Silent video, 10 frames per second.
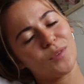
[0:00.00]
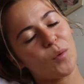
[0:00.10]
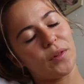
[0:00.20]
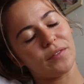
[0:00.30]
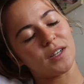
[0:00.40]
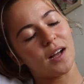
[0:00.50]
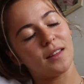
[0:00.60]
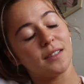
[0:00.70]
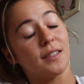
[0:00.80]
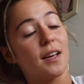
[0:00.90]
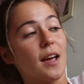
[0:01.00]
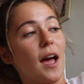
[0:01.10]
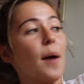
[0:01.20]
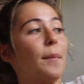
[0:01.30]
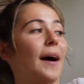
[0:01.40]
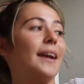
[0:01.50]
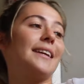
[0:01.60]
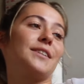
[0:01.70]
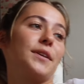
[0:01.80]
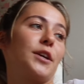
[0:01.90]
all of the colors, but
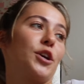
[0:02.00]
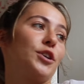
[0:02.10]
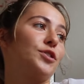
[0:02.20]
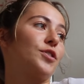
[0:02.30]
it's really cute.